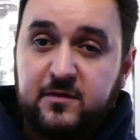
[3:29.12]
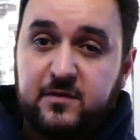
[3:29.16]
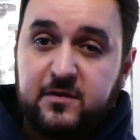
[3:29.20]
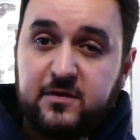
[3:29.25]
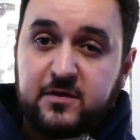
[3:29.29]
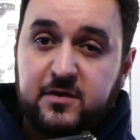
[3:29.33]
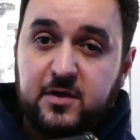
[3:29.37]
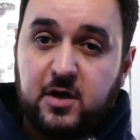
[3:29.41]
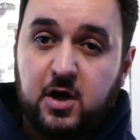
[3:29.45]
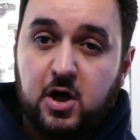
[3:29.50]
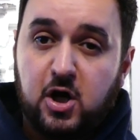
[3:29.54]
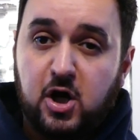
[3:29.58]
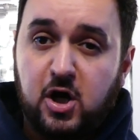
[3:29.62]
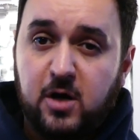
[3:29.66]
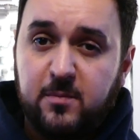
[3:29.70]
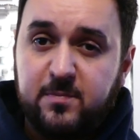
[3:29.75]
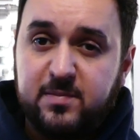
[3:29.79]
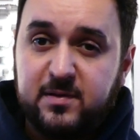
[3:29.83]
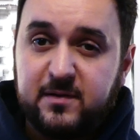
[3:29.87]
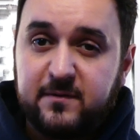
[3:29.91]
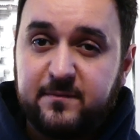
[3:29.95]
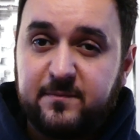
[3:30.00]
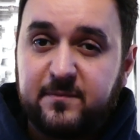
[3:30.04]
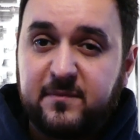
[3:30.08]
The hop.
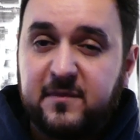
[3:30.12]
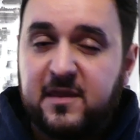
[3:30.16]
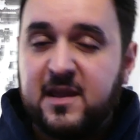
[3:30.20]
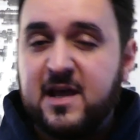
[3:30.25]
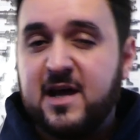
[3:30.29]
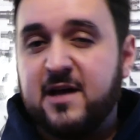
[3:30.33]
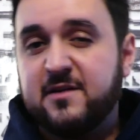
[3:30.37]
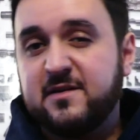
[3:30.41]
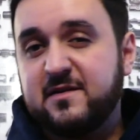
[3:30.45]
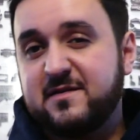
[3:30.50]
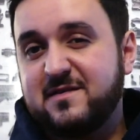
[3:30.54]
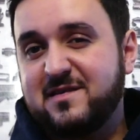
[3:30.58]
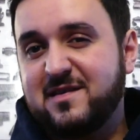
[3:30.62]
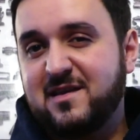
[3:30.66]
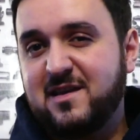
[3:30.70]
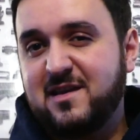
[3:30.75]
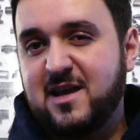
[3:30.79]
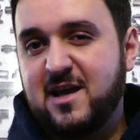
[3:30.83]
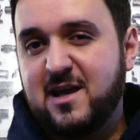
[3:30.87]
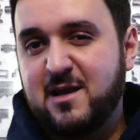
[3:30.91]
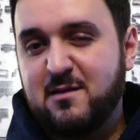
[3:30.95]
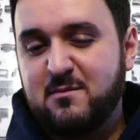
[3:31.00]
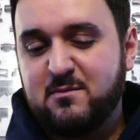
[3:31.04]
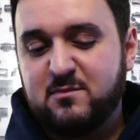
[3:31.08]
Now, the
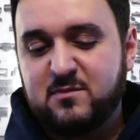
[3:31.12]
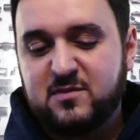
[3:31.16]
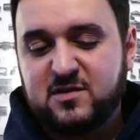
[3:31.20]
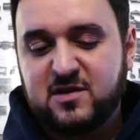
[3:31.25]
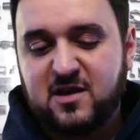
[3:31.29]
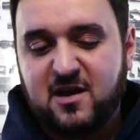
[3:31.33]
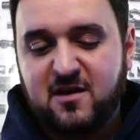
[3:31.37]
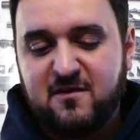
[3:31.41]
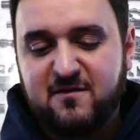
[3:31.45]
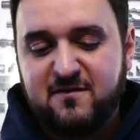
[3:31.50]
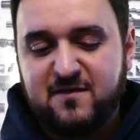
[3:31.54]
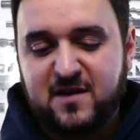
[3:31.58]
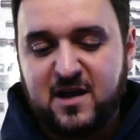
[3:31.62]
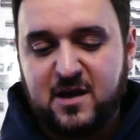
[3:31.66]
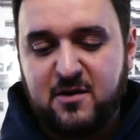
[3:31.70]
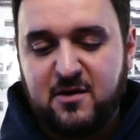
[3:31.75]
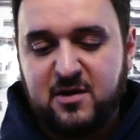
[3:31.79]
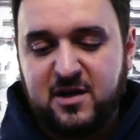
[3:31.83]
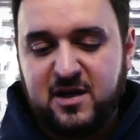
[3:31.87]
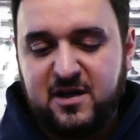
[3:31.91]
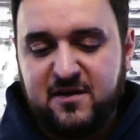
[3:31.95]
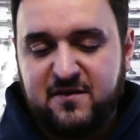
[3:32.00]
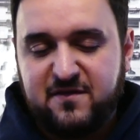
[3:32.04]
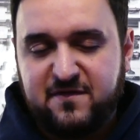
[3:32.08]
TMs are
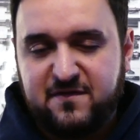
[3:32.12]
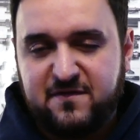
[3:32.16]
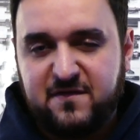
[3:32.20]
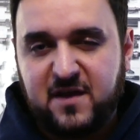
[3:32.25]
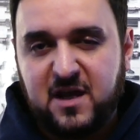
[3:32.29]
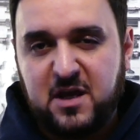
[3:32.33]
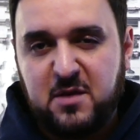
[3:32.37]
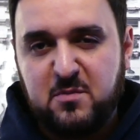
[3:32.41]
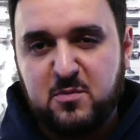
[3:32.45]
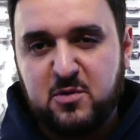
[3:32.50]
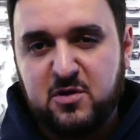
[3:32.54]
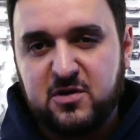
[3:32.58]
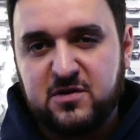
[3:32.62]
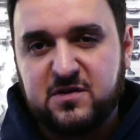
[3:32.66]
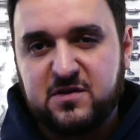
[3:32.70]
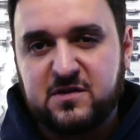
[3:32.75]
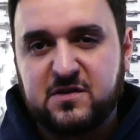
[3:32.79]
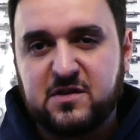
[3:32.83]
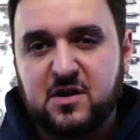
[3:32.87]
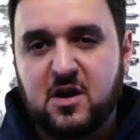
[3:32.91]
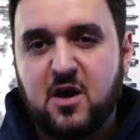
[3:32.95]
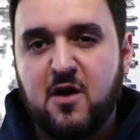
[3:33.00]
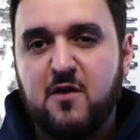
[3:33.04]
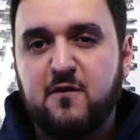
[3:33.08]
very
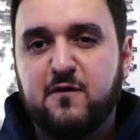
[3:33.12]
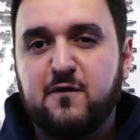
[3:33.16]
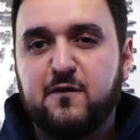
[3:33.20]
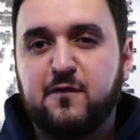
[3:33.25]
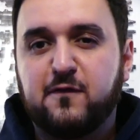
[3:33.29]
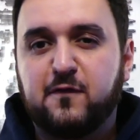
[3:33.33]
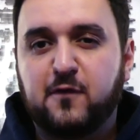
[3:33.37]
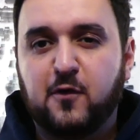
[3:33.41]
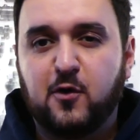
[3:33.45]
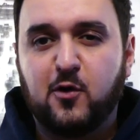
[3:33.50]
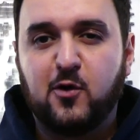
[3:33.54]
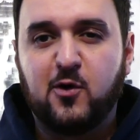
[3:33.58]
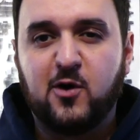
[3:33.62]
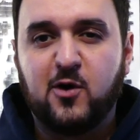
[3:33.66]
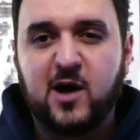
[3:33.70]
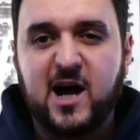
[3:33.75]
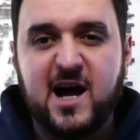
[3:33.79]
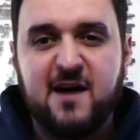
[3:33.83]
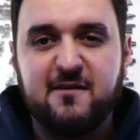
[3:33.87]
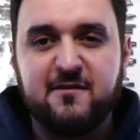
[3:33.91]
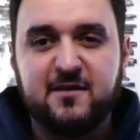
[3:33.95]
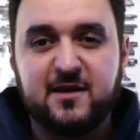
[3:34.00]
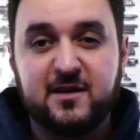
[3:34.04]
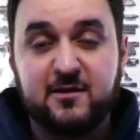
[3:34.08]
famous for
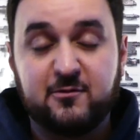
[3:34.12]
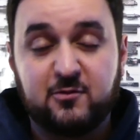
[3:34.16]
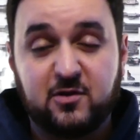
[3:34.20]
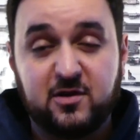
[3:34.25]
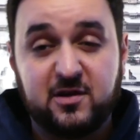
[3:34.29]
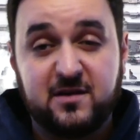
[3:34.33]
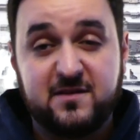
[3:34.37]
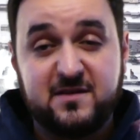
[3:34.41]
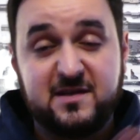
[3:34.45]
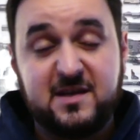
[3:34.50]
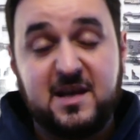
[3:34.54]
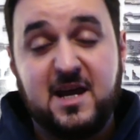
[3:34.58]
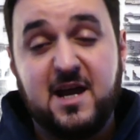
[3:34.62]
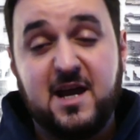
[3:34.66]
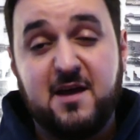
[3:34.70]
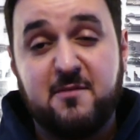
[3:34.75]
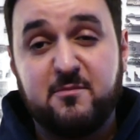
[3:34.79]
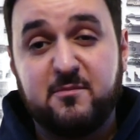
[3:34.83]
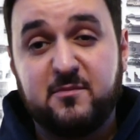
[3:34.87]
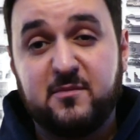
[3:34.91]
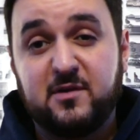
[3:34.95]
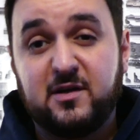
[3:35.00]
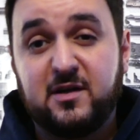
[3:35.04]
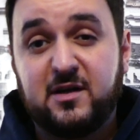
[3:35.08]
having, well, the
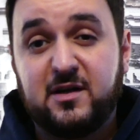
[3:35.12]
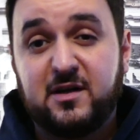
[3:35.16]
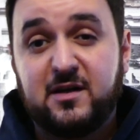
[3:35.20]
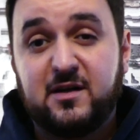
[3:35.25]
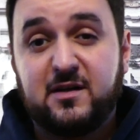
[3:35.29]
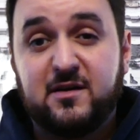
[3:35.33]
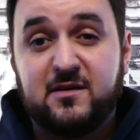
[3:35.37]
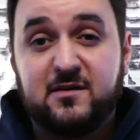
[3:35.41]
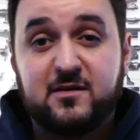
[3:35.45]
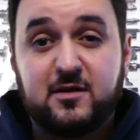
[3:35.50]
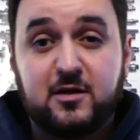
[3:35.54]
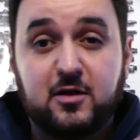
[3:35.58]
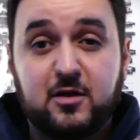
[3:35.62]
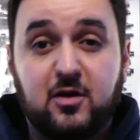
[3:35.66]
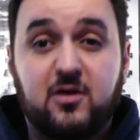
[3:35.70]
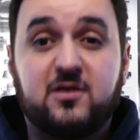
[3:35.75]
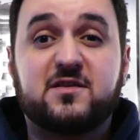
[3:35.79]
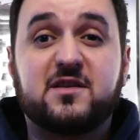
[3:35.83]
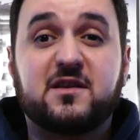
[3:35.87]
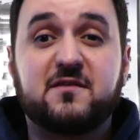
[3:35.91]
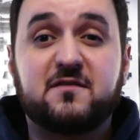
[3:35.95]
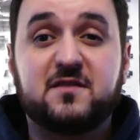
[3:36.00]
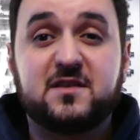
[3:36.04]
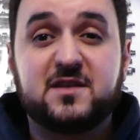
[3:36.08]
TM Glock
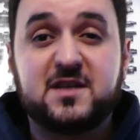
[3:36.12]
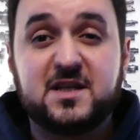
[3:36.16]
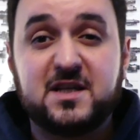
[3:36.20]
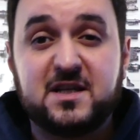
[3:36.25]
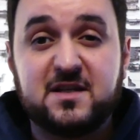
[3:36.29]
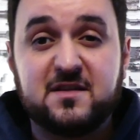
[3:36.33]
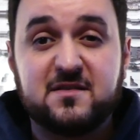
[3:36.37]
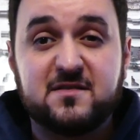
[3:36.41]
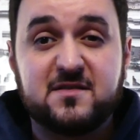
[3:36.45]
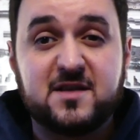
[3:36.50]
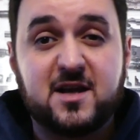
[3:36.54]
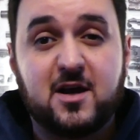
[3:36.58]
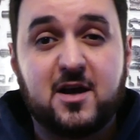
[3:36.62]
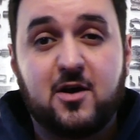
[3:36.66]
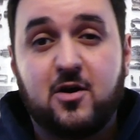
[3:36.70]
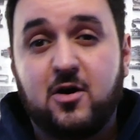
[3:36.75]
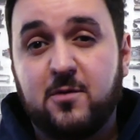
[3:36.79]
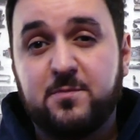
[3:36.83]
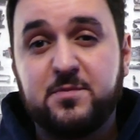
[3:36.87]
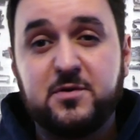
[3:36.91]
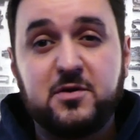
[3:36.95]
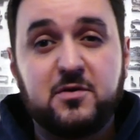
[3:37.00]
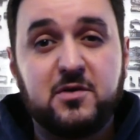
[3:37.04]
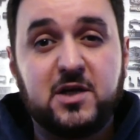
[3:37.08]
17s, their
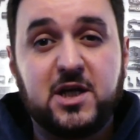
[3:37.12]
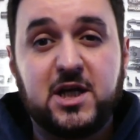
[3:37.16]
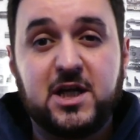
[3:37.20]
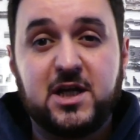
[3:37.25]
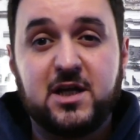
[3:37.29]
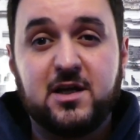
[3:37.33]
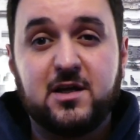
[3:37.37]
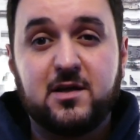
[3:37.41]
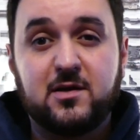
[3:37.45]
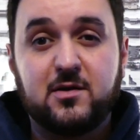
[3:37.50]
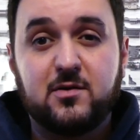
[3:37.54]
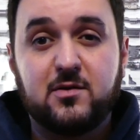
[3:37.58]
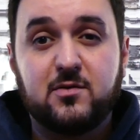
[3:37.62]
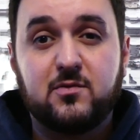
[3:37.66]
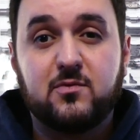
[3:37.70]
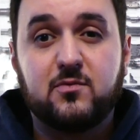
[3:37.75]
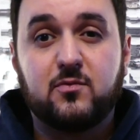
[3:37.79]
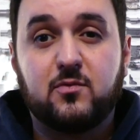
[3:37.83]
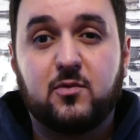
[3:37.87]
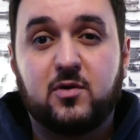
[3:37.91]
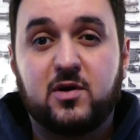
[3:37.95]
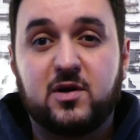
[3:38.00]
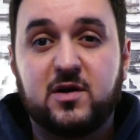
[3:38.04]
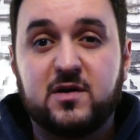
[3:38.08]
hop unit
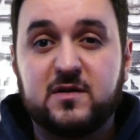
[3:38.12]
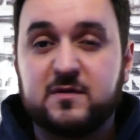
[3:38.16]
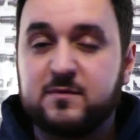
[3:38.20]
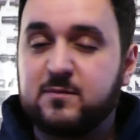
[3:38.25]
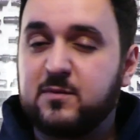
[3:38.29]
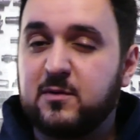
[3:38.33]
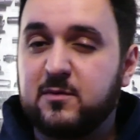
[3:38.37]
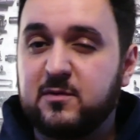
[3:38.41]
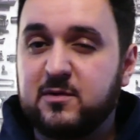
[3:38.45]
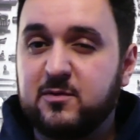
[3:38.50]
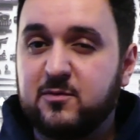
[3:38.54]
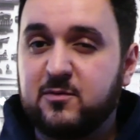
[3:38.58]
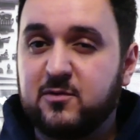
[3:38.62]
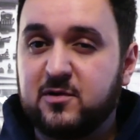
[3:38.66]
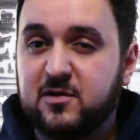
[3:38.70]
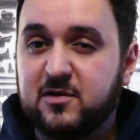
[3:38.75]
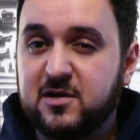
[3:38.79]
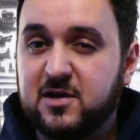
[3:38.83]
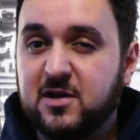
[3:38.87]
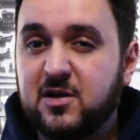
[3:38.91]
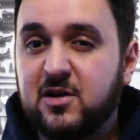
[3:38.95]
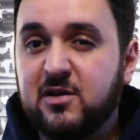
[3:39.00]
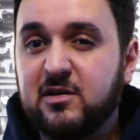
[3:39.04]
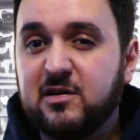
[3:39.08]
was probably one of
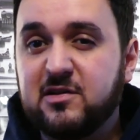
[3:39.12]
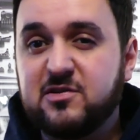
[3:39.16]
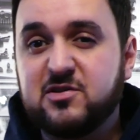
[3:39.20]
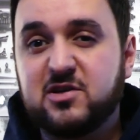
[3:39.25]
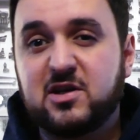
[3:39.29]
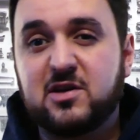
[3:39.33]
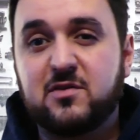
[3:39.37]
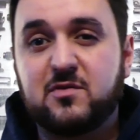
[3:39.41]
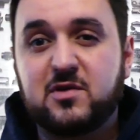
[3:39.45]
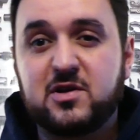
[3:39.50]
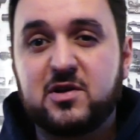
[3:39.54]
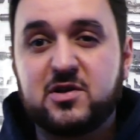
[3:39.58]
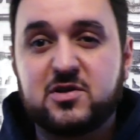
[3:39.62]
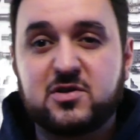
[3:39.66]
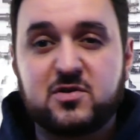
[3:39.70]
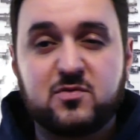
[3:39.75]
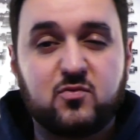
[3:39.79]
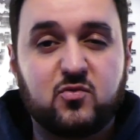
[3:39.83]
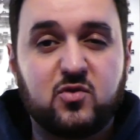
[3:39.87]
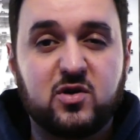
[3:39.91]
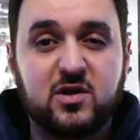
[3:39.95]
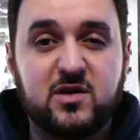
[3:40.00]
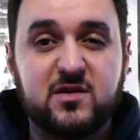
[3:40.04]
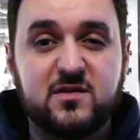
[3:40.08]
the early
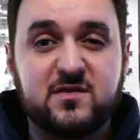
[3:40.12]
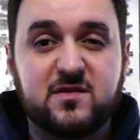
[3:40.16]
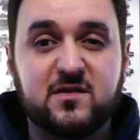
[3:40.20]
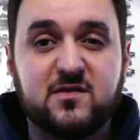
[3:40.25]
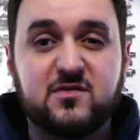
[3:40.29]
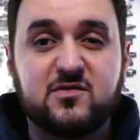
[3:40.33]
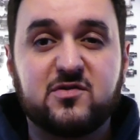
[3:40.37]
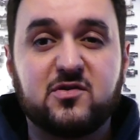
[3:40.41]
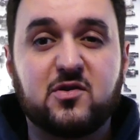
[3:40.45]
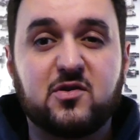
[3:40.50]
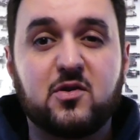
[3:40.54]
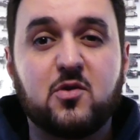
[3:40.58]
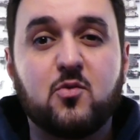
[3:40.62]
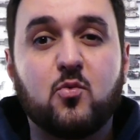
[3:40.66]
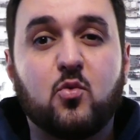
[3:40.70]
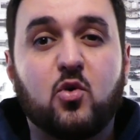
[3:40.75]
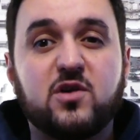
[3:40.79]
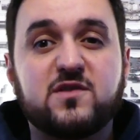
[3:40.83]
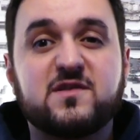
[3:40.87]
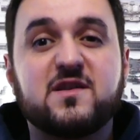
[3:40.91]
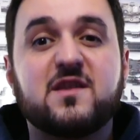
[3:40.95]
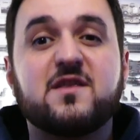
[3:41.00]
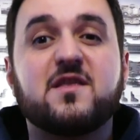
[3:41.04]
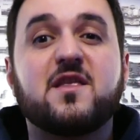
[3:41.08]
generation ones, so it
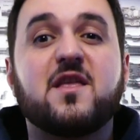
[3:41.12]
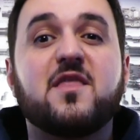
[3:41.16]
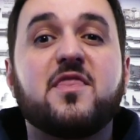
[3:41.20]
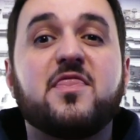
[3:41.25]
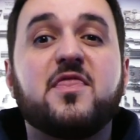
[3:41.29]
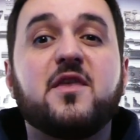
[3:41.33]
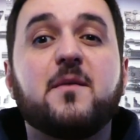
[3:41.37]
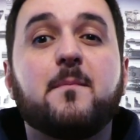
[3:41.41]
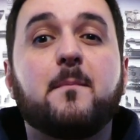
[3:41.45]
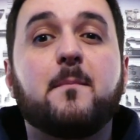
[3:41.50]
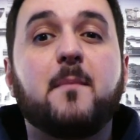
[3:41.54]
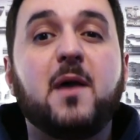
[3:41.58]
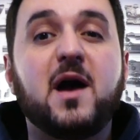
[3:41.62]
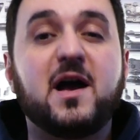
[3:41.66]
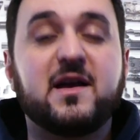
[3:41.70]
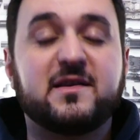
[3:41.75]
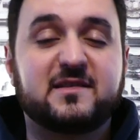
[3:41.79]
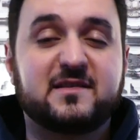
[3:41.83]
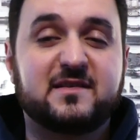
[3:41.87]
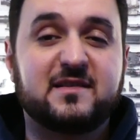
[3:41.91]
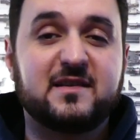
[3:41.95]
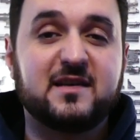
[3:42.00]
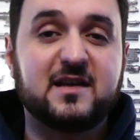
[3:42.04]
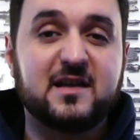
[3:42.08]
wasn't the
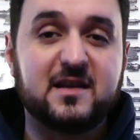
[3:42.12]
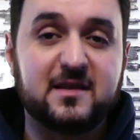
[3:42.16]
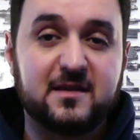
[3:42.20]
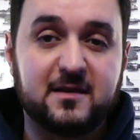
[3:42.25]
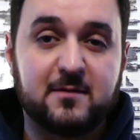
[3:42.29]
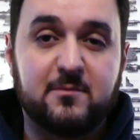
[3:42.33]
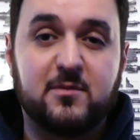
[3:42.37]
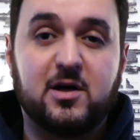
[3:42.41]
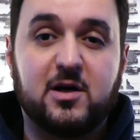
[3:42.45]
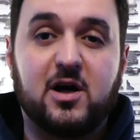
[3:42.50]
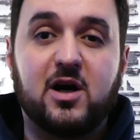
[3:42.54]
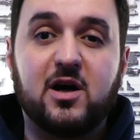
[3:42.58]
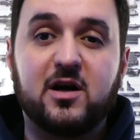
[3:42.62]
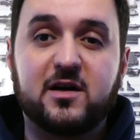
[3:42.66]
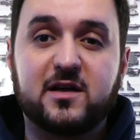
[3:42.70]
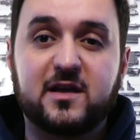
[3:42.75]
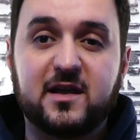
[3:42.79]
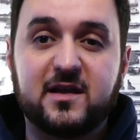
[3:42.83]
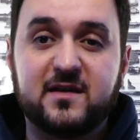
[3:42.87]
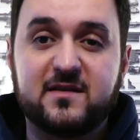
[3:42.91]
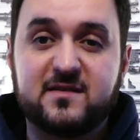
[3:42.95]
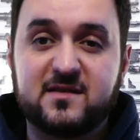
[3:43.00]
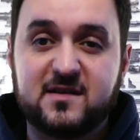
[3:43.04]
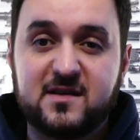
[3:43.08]
best in the
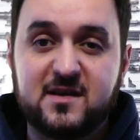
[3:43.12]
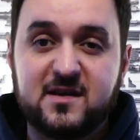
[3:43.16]
market.